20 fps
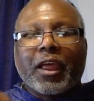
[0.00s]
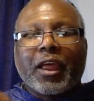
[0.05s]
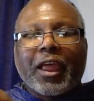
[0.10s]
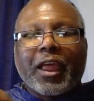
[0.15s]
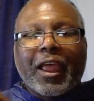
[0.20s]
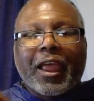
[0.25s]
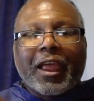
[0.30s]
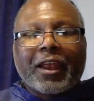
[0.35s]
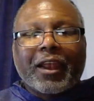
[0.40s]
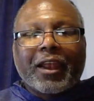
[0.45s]

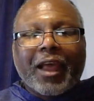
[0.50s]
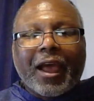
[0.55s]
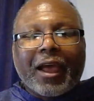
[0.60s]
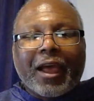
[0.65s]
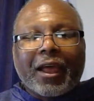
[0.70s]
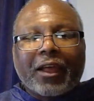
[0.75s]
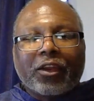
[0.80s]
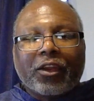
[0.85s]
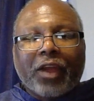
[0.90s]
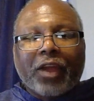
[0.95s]
and
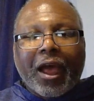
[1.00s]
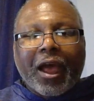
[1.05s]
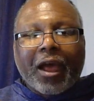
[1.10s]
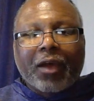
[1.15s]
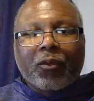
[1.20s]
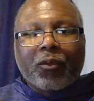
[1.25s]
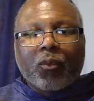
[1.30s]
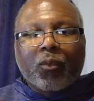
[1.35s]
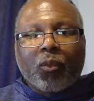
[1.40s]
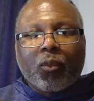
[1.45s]

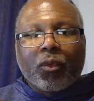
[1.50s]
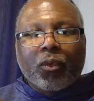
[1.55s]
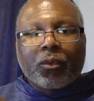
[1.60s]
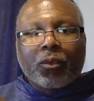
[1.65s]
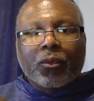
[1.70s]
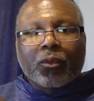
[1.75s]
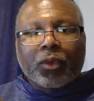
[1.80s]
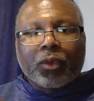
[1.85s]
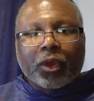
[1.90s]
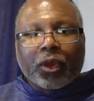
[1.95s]
I
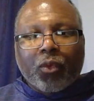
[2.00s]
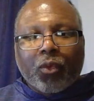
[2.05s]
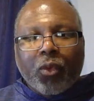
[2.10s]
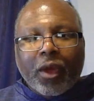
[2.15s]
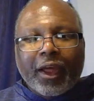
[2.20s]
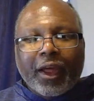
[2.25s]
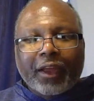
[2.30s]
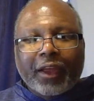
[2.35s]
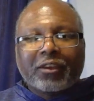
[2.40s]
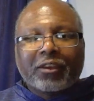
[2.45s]

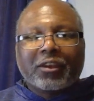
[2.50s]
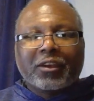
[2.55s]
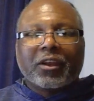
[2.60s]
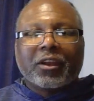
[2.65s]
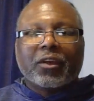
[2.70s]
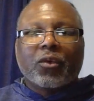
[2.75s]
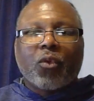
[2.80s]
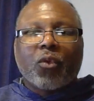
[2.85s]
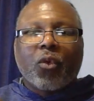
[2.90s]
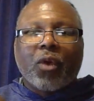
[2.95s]
request,
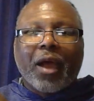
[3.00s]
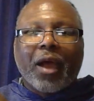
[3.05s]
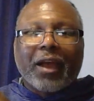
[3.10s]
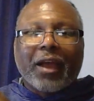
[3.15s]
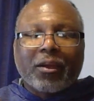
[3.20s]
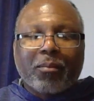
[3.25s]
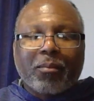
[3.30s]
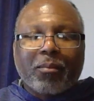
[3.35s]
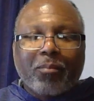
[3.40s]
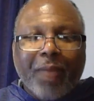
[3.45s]
or I
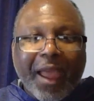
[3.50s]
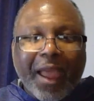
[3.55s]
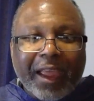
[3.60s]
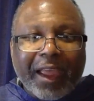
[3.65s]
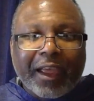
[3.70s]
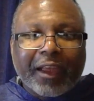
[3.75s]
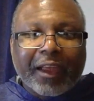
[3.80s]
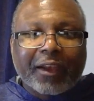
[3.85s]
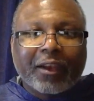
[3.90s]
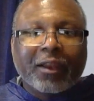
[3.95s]

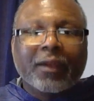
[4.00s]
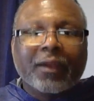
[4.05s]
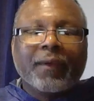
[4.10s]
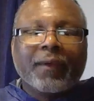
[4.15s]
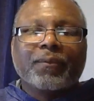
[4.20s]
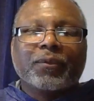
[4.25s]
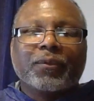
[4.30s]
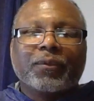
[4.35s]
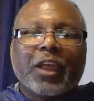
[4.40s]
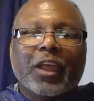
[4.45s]
demand,
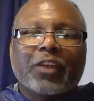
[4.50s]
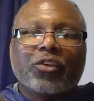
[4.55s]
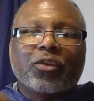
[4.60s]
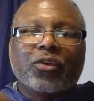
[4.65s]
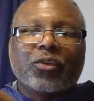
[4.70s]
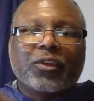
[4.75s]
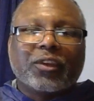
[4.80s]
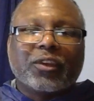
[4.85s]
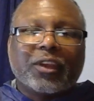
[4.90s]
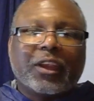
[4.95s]
that
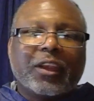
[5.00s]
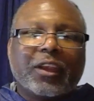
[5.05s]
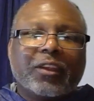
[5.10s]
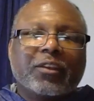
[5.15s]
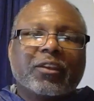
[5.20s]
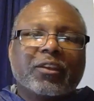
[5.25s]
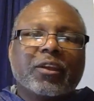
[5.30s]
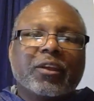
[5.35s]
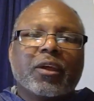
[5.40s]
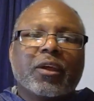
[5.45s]
you
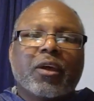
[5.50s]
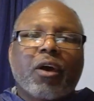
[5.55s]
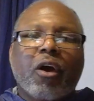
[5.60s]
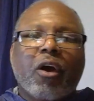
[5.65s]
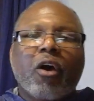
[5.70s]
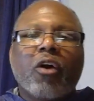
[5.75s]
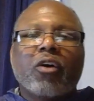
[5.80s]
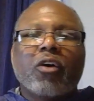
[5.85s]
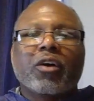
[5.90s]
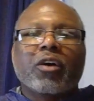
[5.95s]
cease
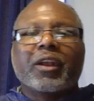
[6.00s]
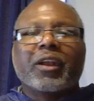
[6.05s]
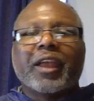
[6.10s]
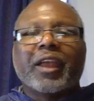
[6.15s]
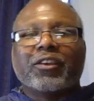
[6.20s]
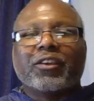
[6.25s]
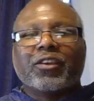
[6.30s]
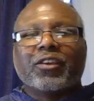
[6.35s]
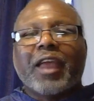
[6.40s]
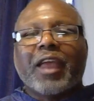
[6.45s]
all
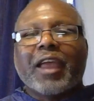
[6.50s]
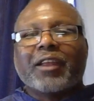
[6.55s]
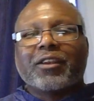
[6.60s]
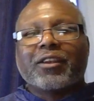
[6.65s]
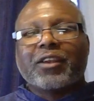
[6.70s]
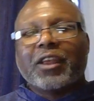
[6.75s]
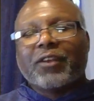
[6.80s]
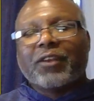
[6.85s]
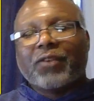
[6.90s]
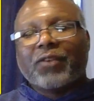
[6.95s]
collection
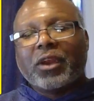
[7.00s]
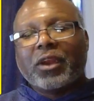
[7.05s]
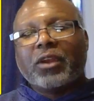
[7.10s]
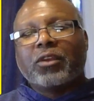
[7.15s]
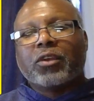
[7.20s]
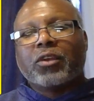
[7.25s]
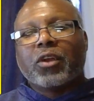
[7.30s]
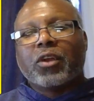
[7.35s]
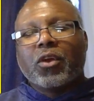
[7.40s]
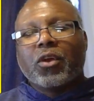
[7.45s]

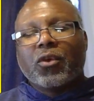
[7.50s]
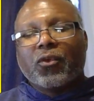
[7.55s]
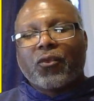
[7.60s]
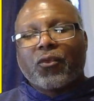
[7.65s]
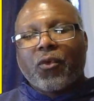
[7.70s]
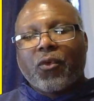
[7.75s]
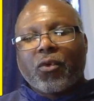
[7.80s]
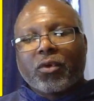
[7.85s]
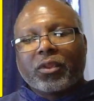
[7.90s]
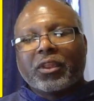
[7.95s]
activities
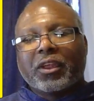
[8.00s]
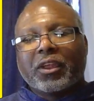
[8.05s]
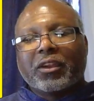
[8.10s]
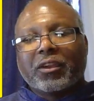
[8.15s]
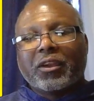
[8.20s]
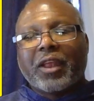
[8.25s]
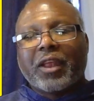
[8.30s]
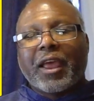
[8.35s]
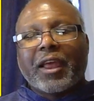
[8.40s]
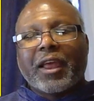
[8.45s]
for
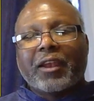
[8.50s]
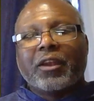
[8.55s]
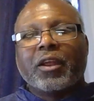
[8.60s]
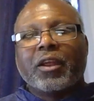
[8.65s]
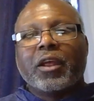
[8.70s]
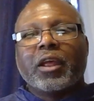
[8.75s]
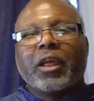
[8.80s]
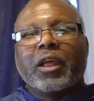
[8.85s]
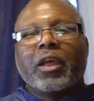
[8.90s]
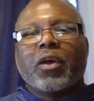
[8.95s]
this debt,
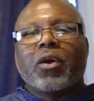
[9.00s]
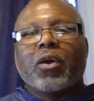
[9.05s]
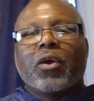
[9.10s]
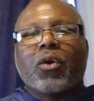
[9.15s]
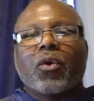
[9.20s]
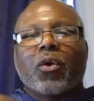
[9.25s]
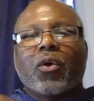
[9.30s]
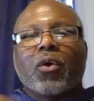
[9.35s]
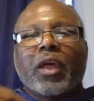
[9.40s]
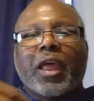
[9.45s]

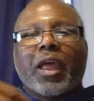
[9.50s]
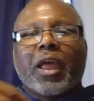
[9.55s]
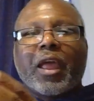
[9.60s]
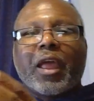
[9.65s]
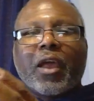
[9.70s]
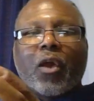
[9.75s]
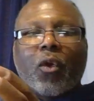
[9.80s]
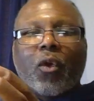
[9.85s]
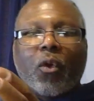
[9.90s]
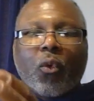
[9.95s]

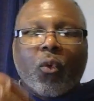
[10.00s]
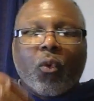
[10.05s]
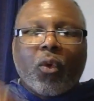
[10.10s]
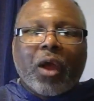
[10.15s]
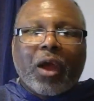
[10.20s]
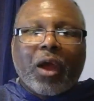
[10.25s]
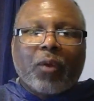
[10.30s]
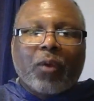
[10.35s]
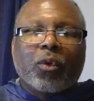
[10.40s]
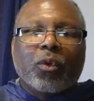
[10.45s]
or
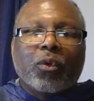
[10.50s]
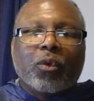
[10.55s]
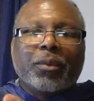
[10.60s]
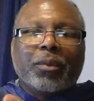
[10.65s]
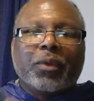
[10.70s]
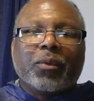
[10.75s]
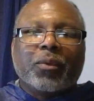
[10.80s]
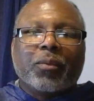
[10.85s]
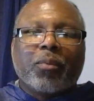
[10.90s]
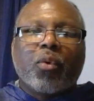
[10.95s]
I will
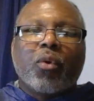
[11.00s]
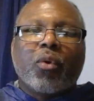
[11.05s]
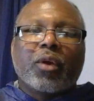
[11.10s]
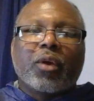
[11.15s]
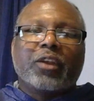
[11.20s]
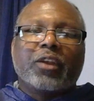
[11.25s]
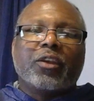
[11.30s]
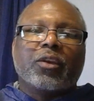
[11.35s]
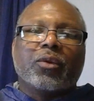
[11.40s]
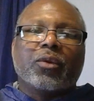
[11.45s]
be
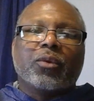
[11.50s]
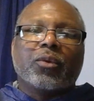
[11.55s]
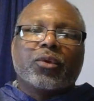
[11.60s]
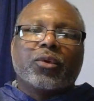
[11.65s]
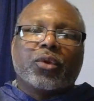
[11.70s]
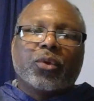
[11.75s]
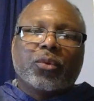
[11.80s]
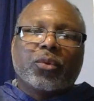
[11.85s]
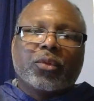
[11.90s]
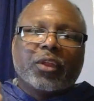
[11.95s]
reporting you
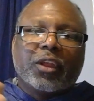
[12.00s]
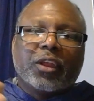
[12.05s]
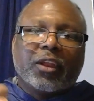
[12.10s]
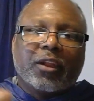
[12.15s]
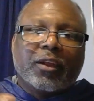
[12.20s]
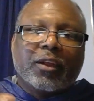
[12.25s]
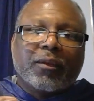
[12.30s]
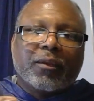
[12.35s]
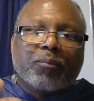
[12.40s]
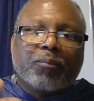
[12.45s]
to
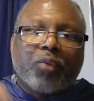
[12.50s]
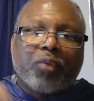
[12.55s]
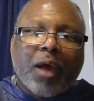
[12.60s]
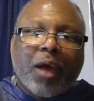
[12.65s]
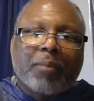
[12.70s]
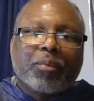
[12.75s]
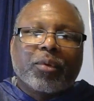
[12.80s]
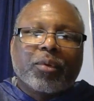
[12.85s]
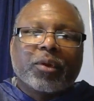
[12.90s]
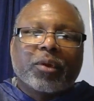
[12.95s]
the
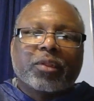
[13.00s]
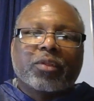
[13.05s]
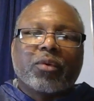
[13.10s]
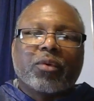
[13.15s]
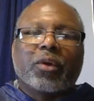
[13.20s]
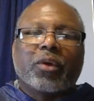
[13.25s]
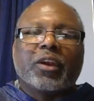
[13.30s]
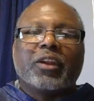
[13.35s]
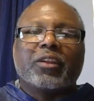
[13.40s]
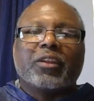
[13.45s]
proper
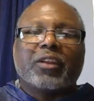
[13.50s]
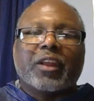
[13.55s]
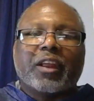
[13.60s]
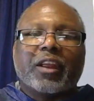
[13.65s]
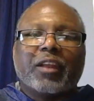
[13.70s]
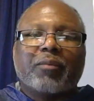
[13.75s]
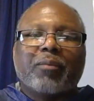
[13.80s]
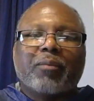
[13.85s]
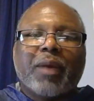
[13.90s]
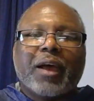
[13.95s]
authorities
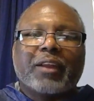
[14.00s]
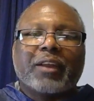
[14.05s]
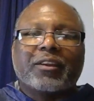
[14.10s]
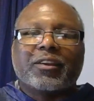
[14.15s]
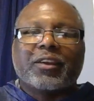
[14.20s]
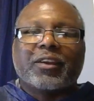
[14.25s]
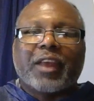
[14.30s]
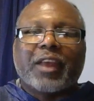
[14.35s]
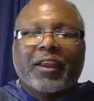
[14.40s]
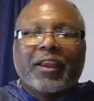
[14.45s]
in my
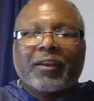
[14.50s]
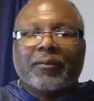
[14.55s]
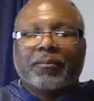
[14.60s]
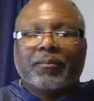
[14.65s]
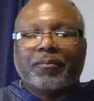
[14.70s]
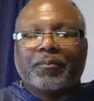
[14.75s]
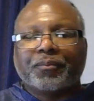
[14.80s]
state.